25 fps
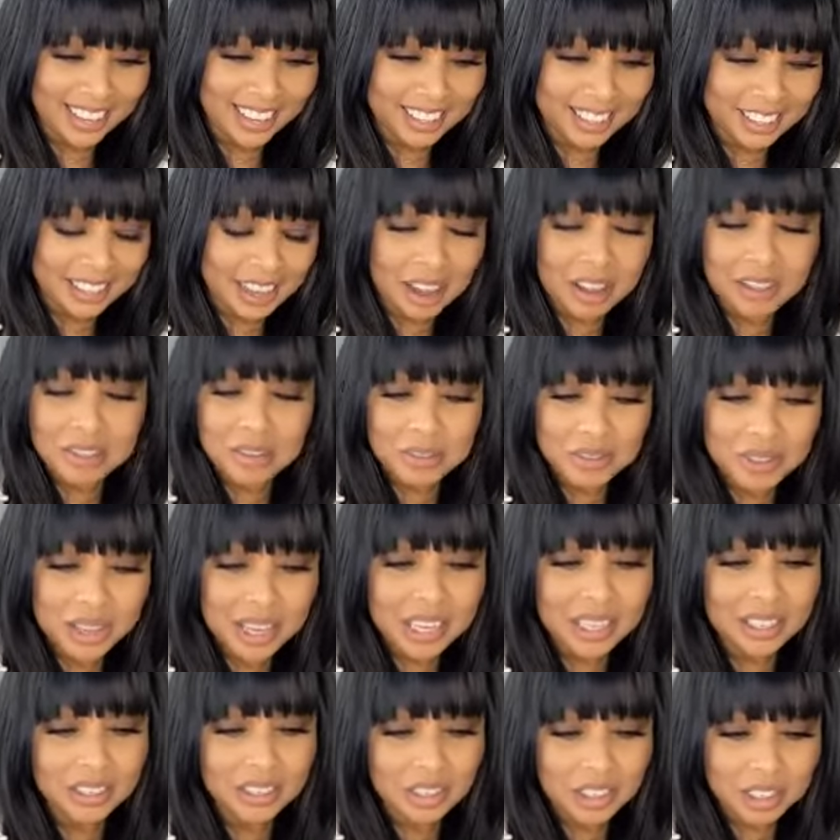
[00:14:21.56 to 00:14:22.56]
the other
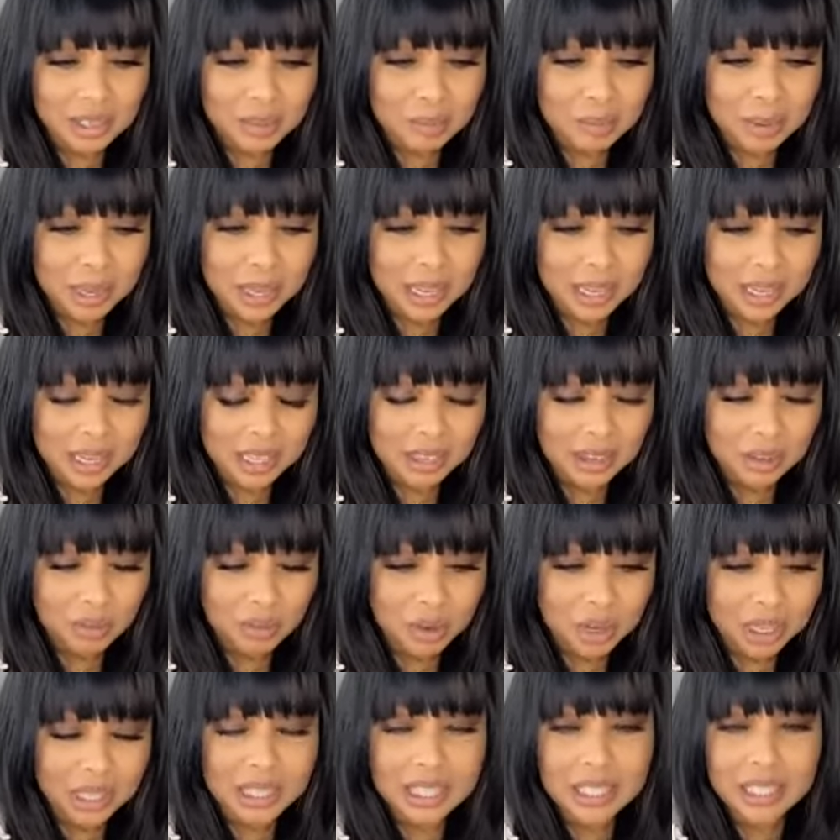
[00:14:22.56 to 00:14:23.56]
thing is just being
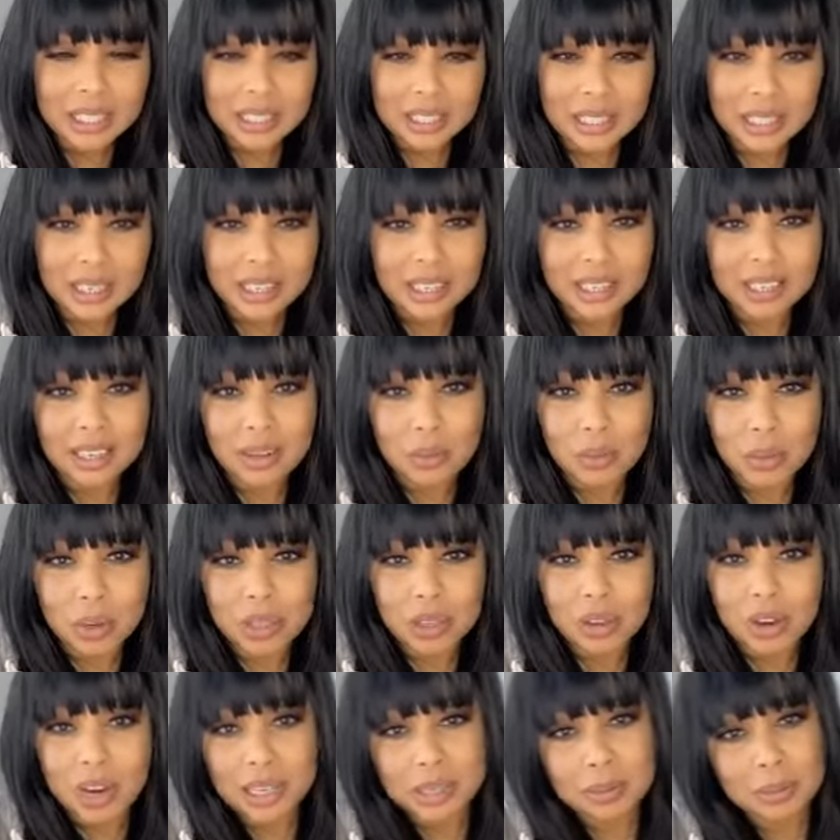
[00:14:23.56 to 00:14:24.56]
realistic
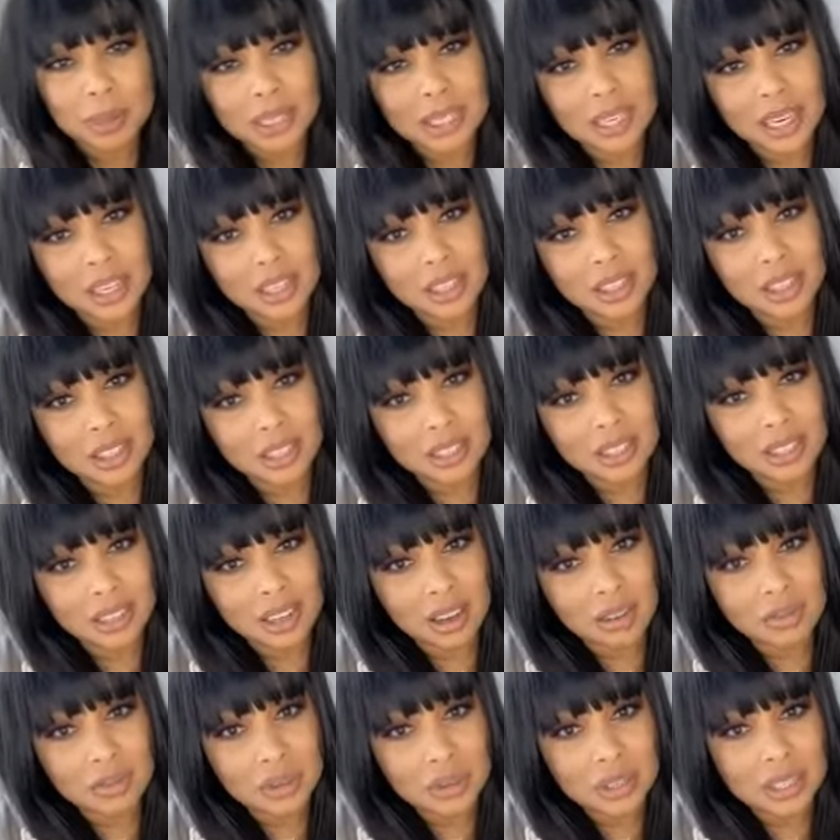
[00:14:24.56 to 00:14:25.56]
with your expectations
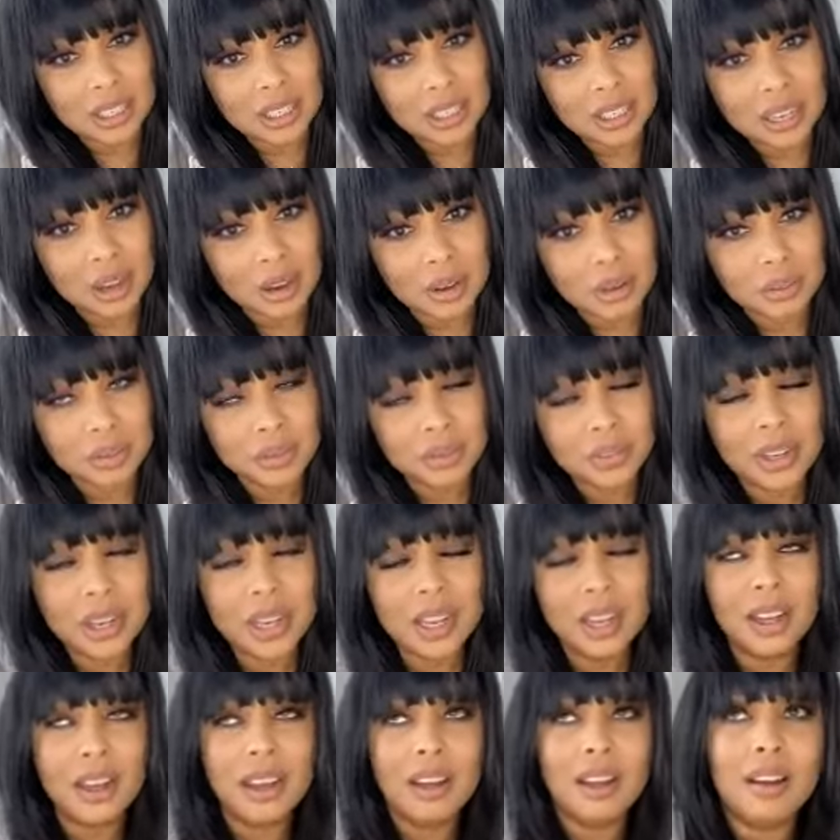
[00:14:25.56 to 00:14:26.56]
of yourself.
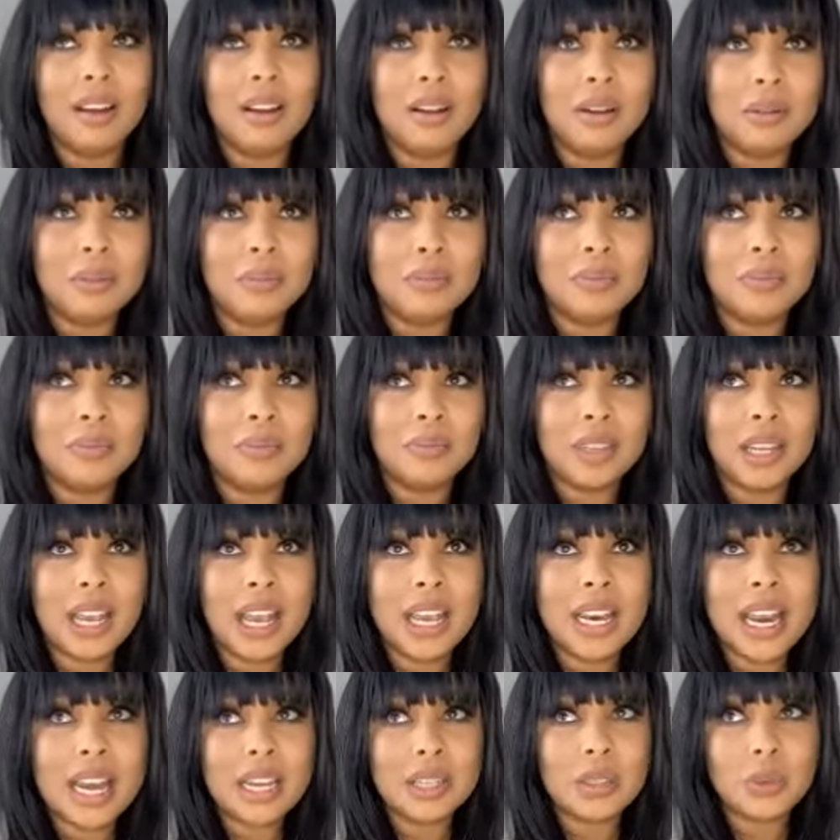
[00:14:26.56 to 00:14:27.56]
And
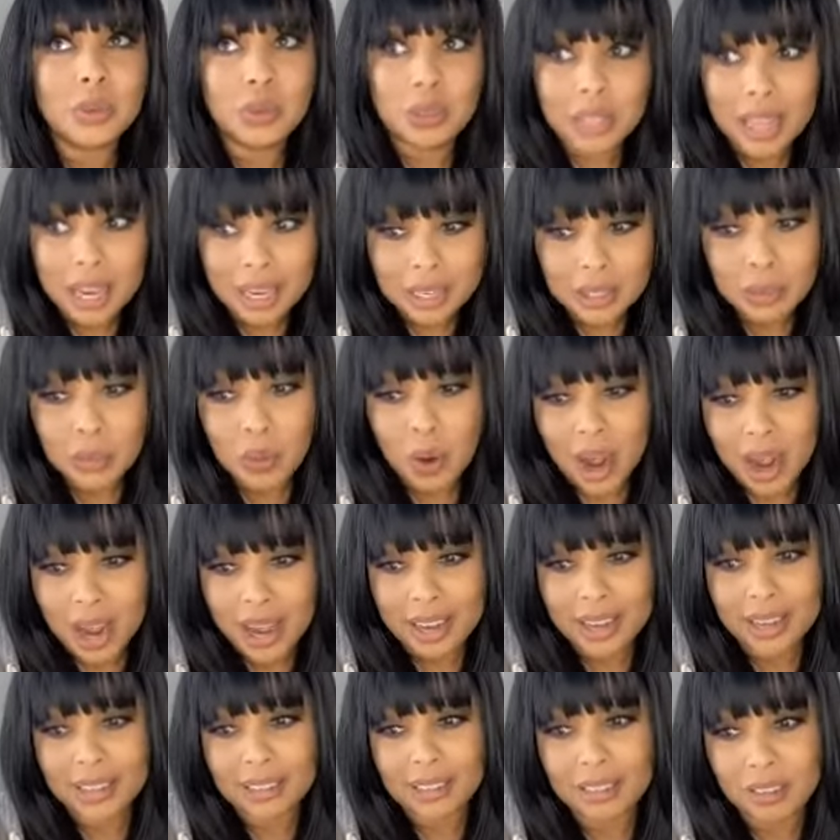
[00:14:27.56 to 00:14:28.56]
that's
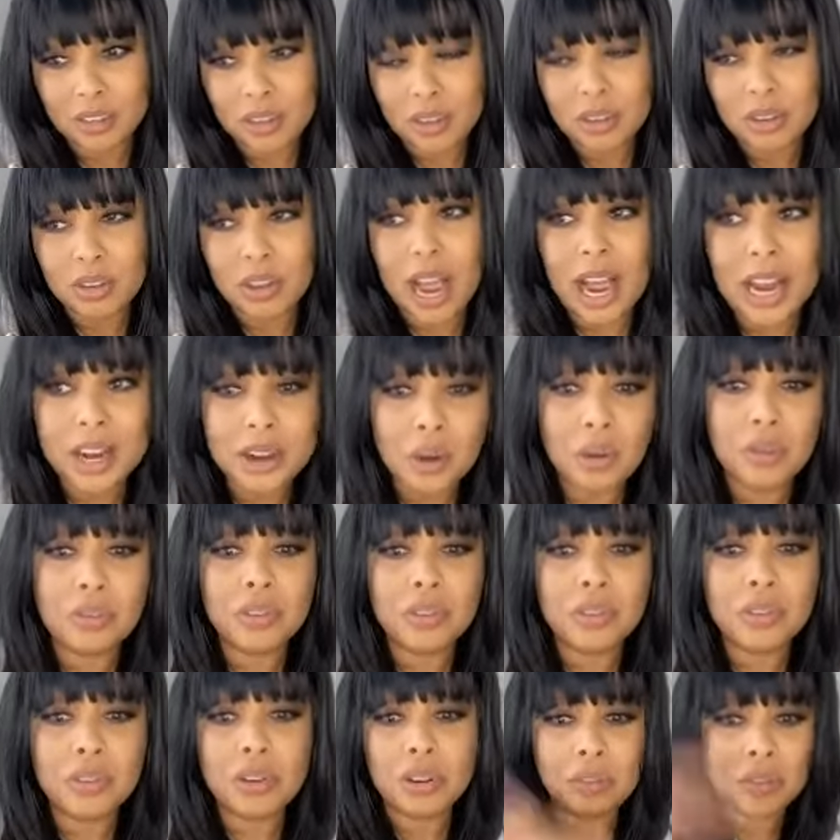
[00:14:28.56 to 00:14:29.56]
why I know
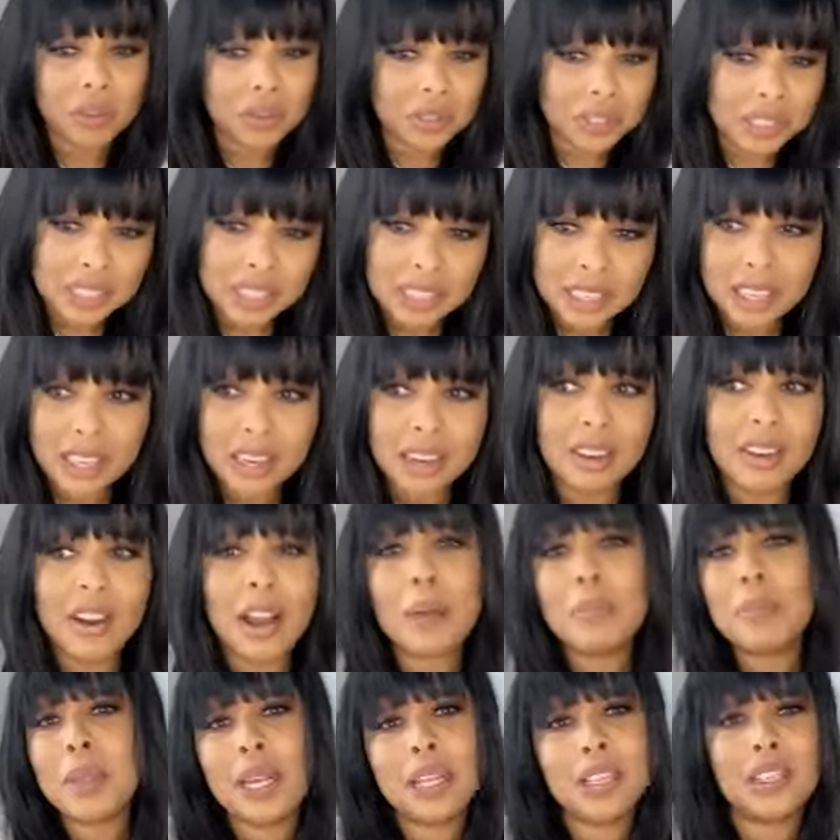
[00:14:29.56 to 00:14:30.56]
for the first of the year,
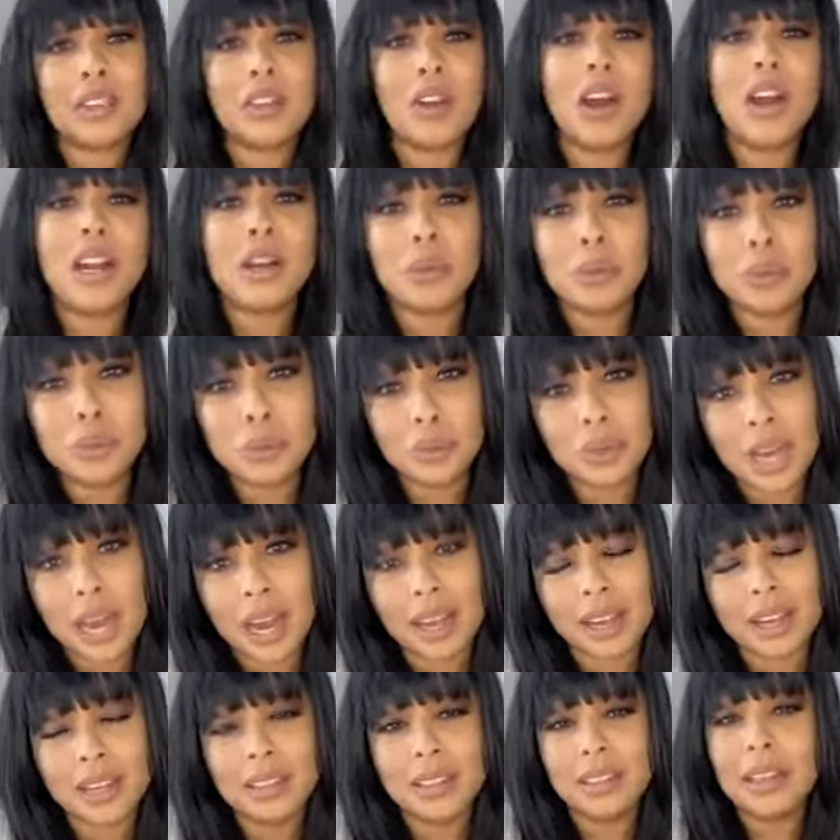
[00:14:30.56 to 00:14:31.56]
I'm not starting a new
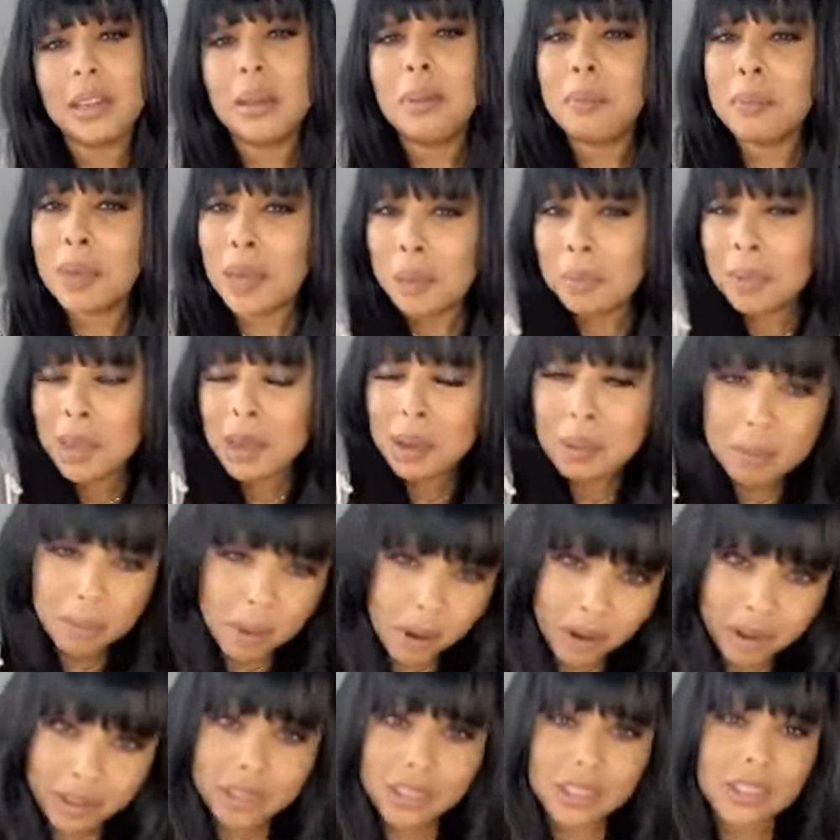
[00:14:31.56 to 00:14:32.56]
diet. Maybe in
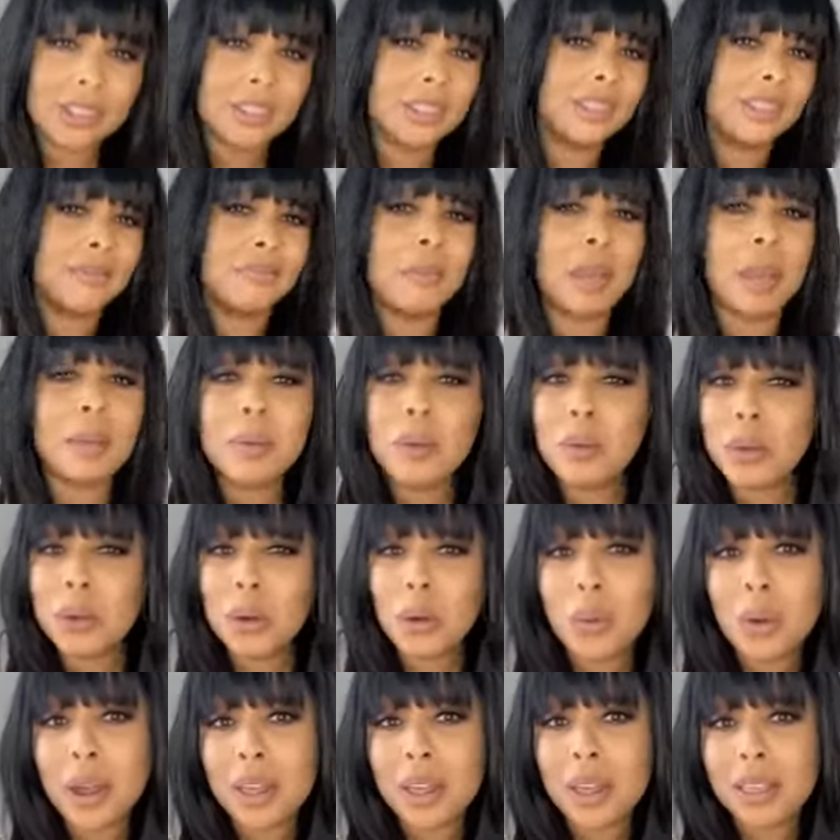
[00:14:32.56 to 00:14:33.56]
March, maybe when
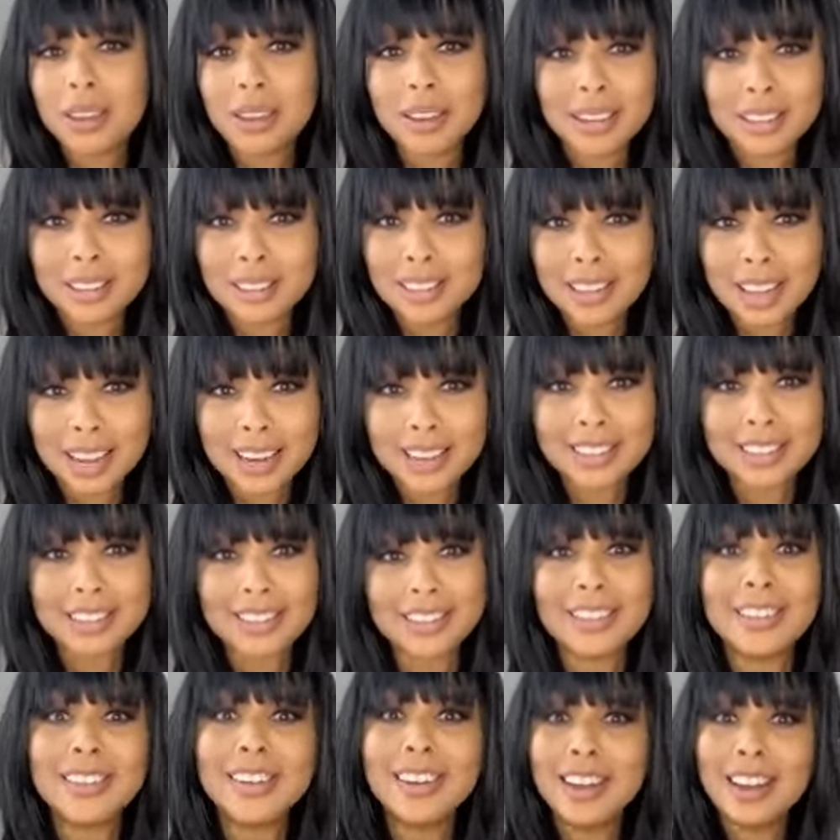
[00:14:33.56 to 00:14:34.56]
the weather gets
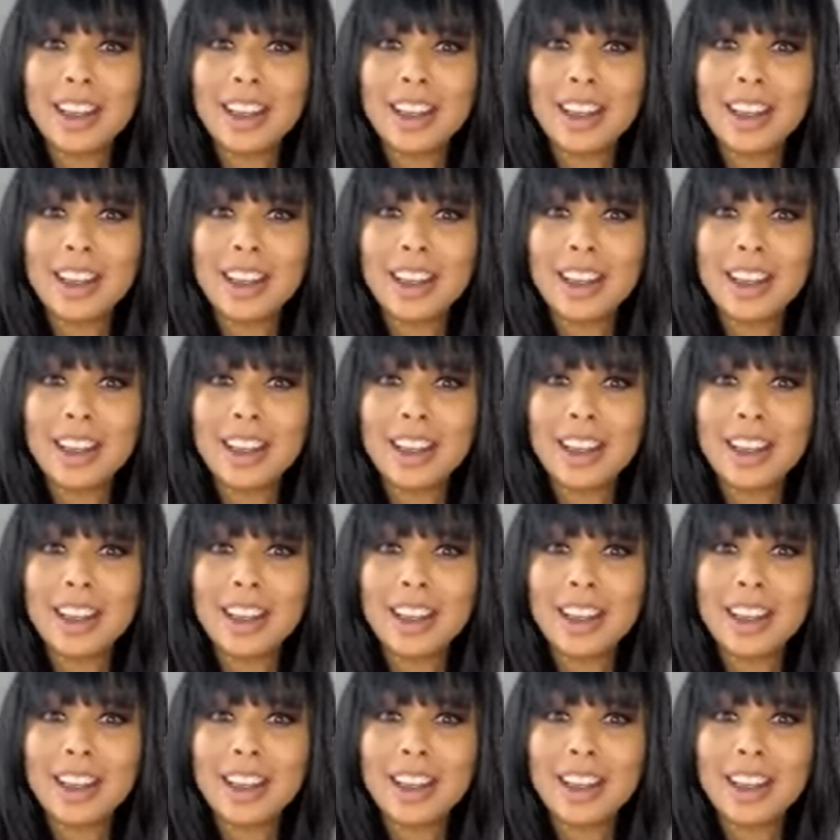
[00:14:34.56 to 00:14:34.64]
nicer,